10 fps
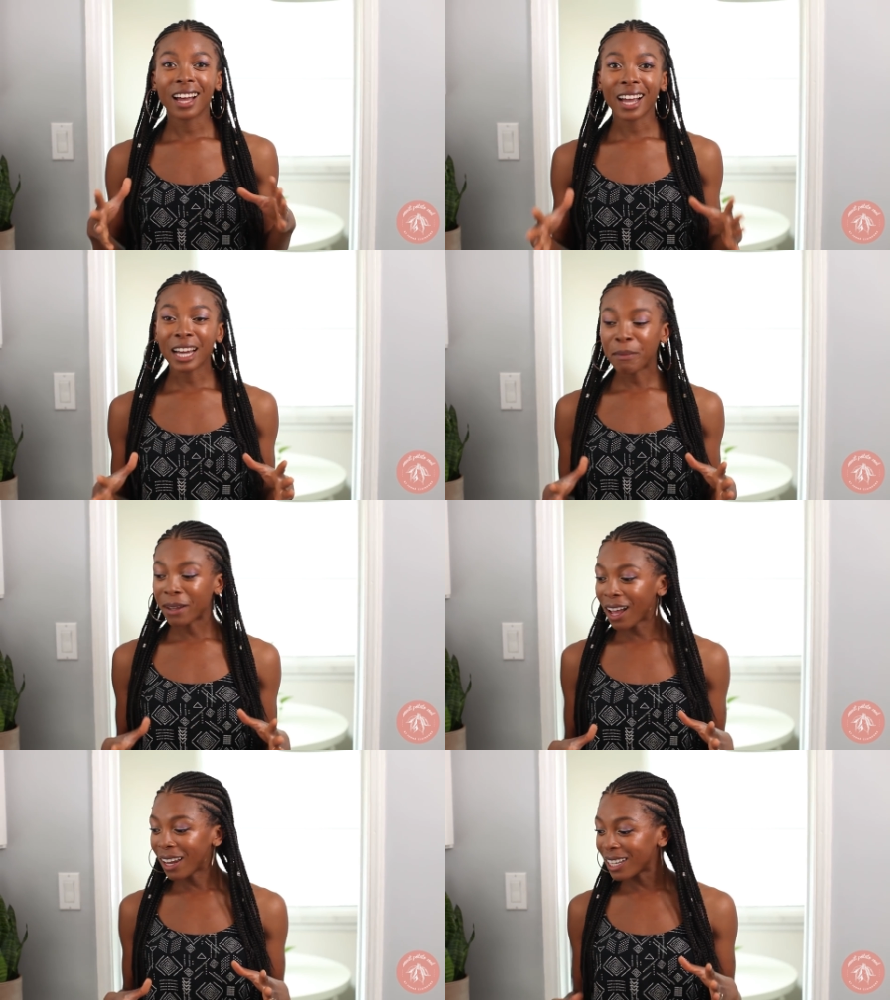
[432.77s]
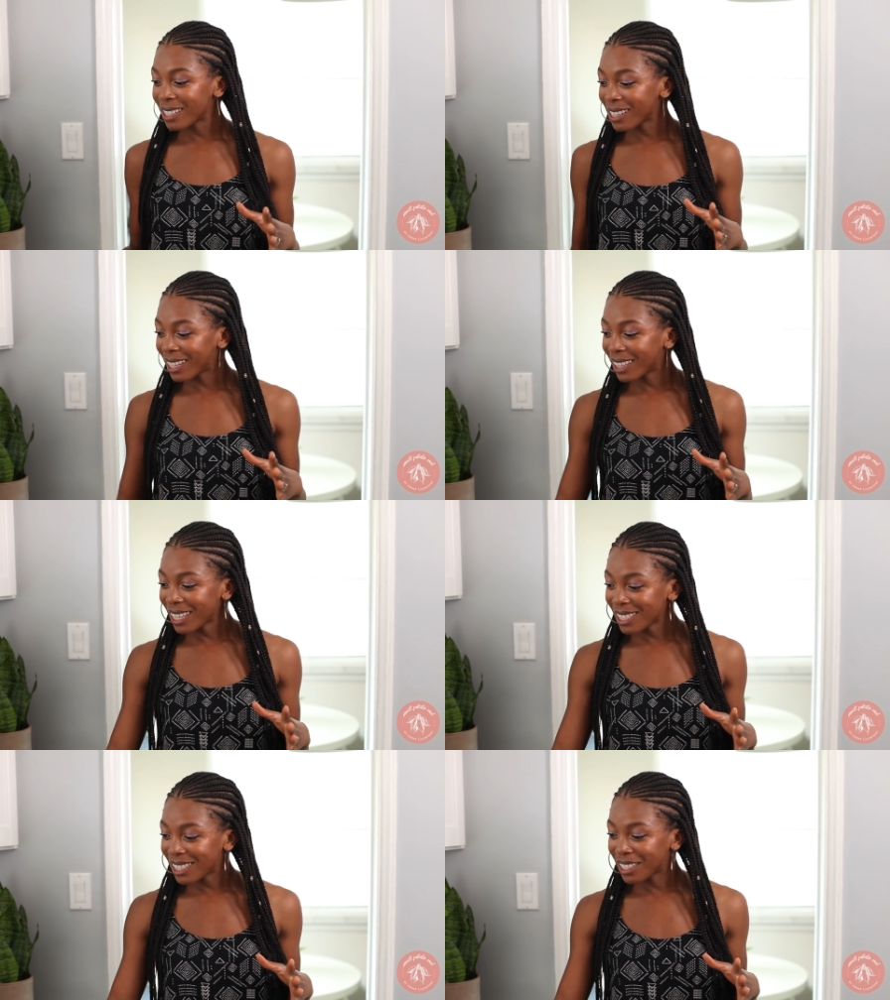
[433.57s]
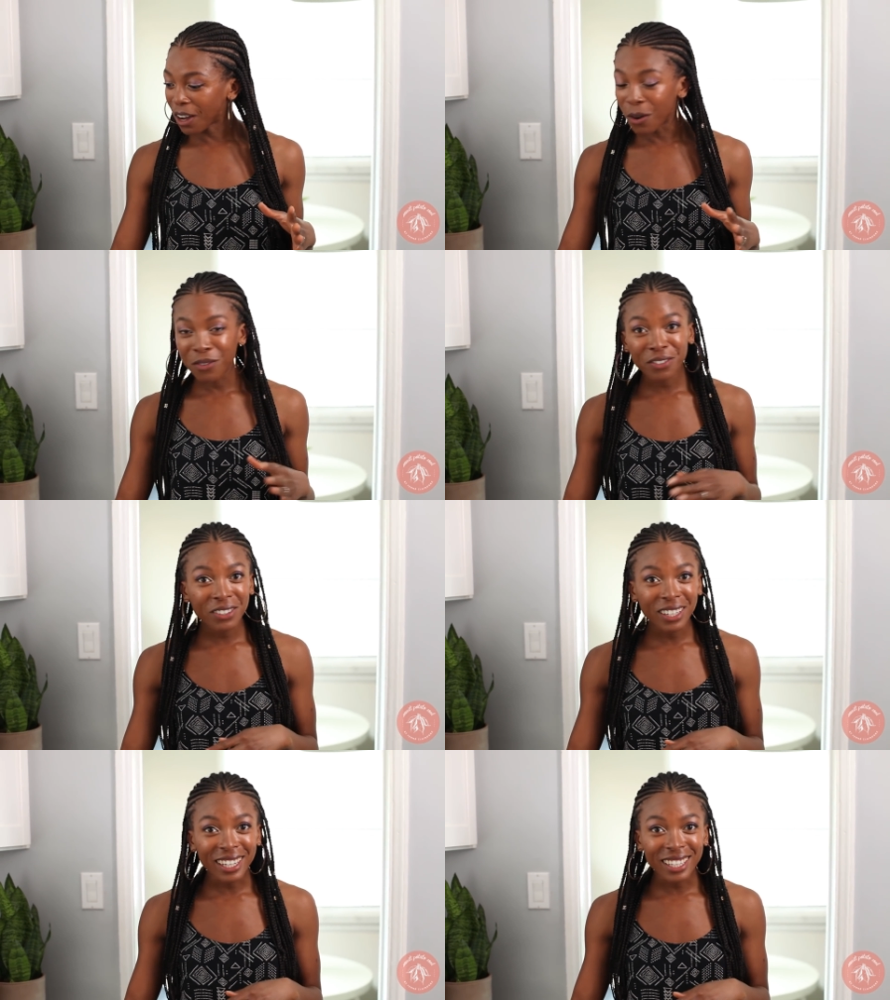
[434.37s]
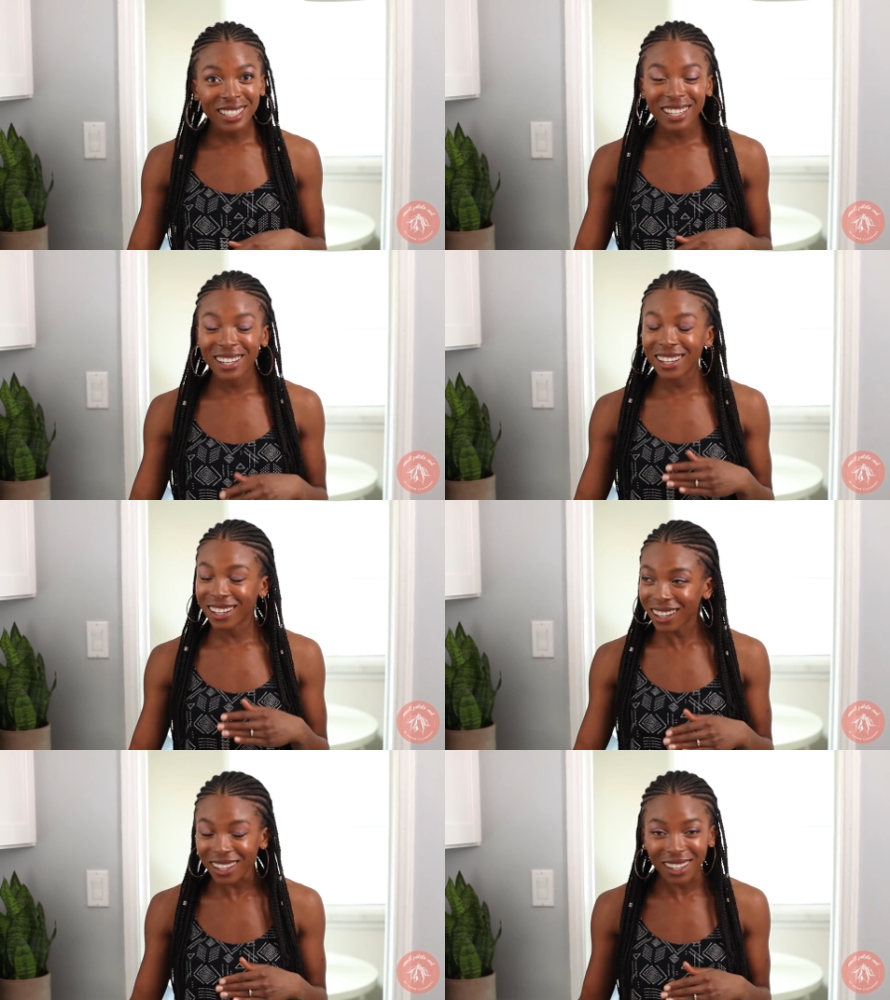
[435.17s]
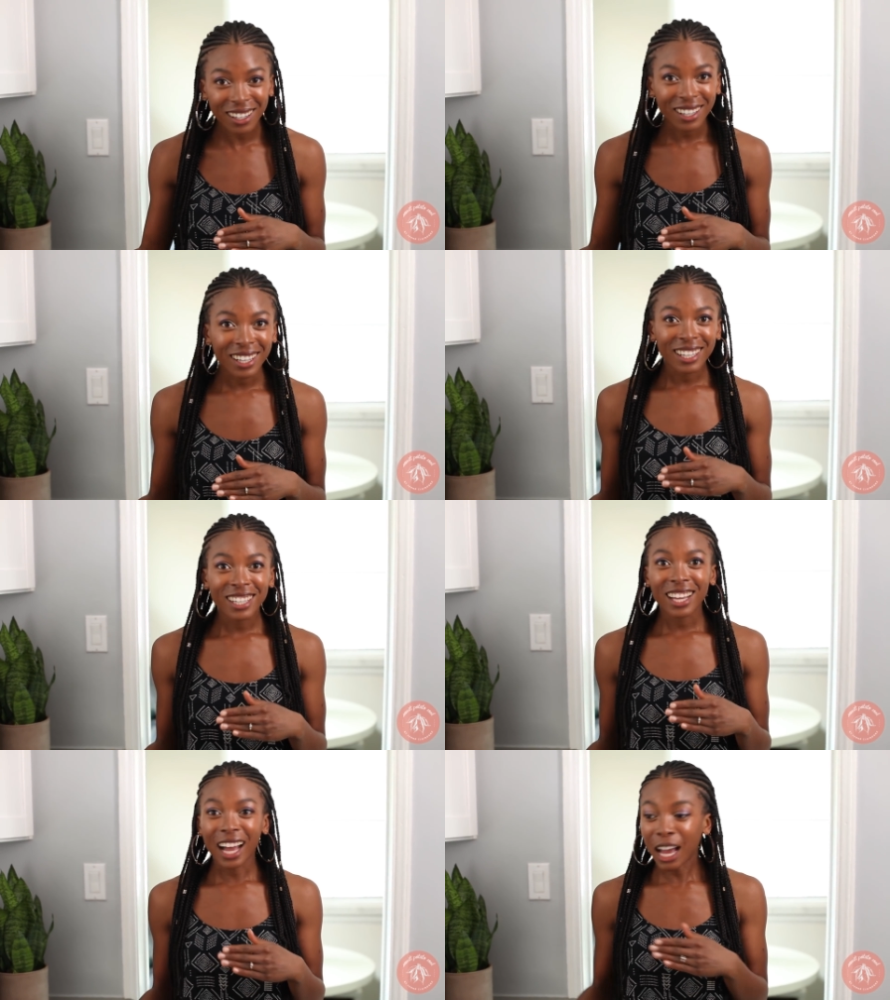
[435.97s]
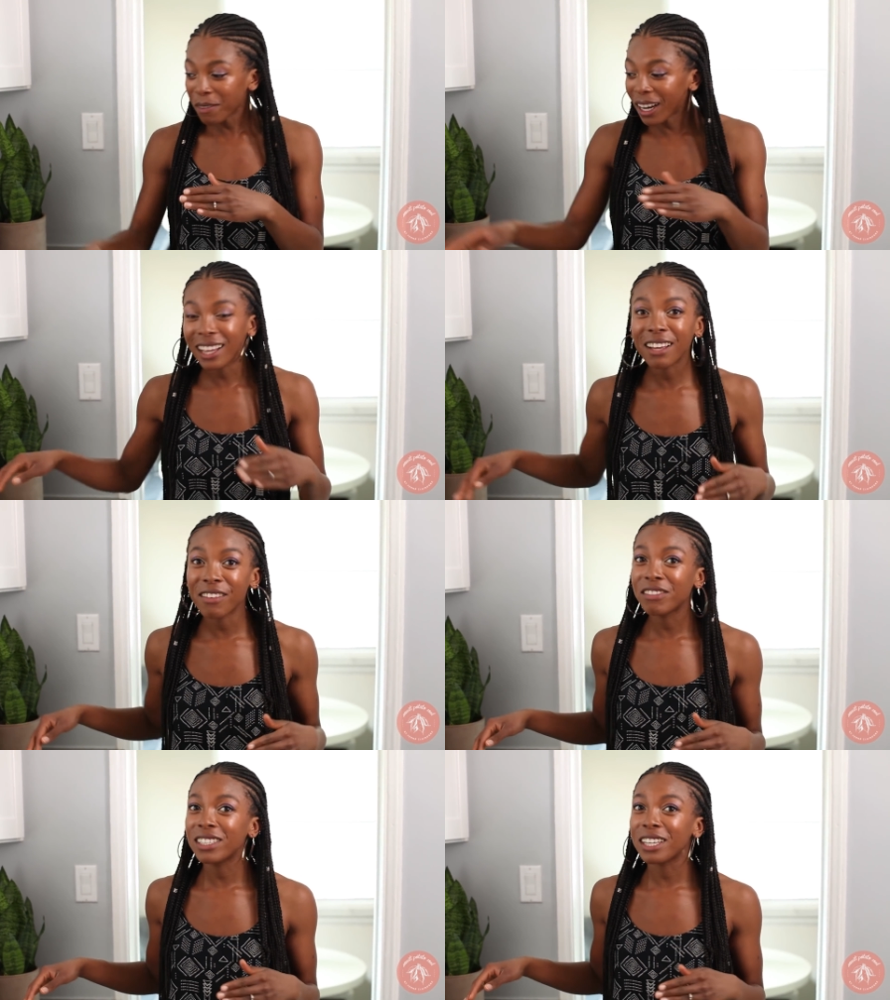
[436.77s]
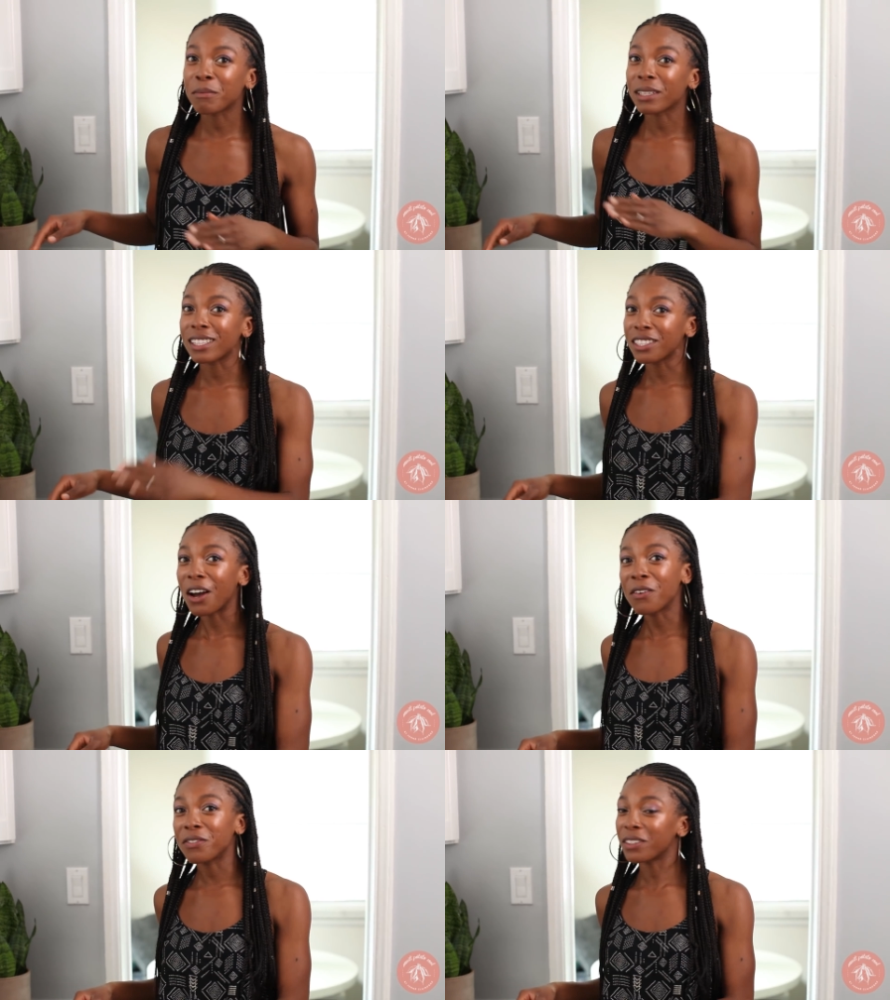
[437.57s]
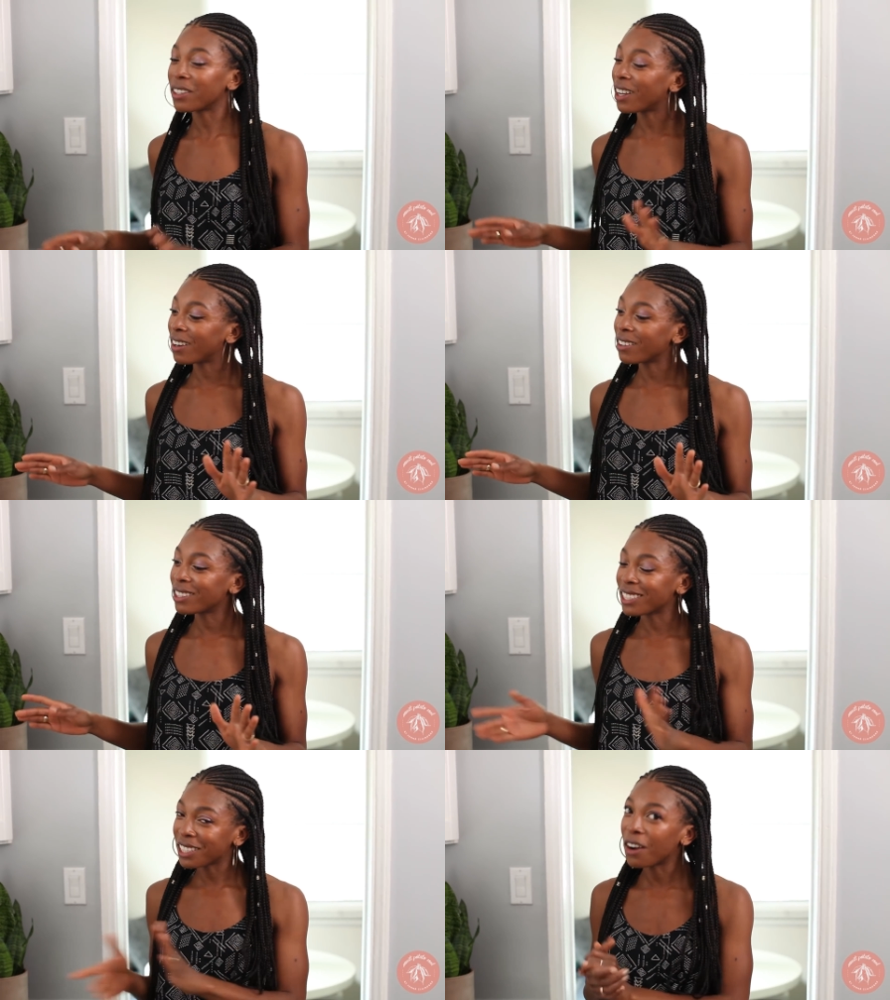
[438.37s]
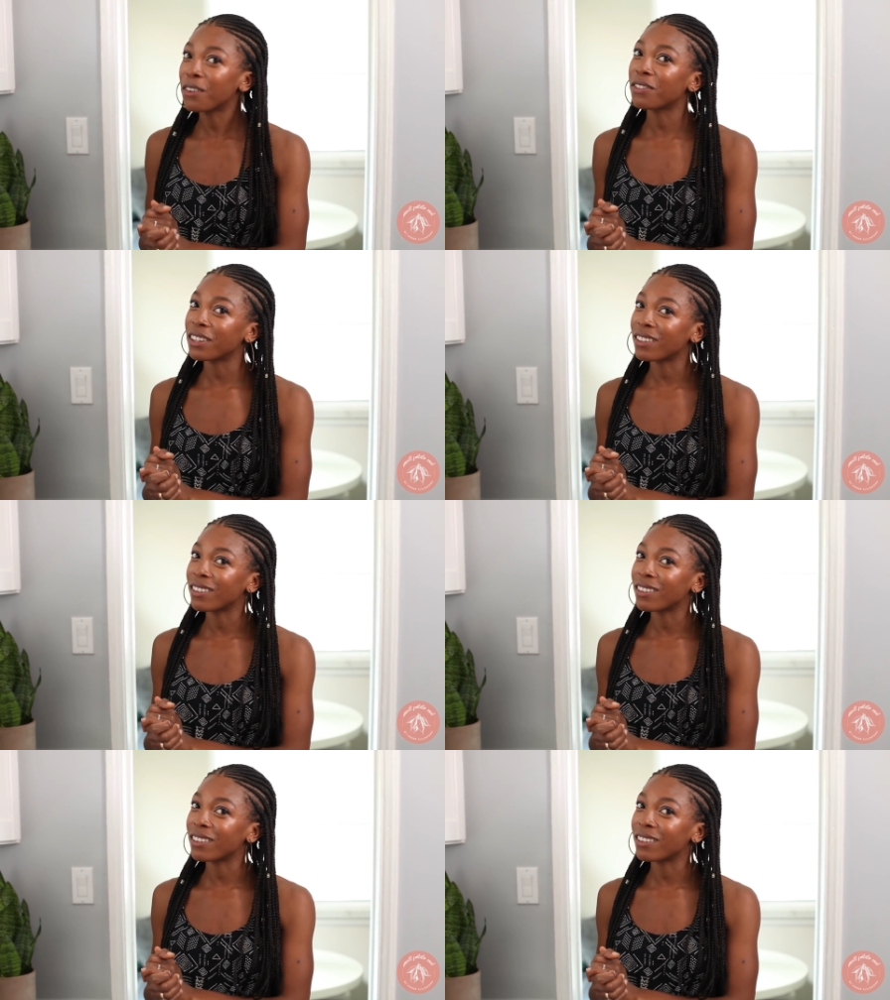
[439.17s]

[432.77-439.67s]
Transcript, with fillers: I gotta be honest, like this tofu dish, oh, I mean, I love everything, but the tofu, yo, the tofu.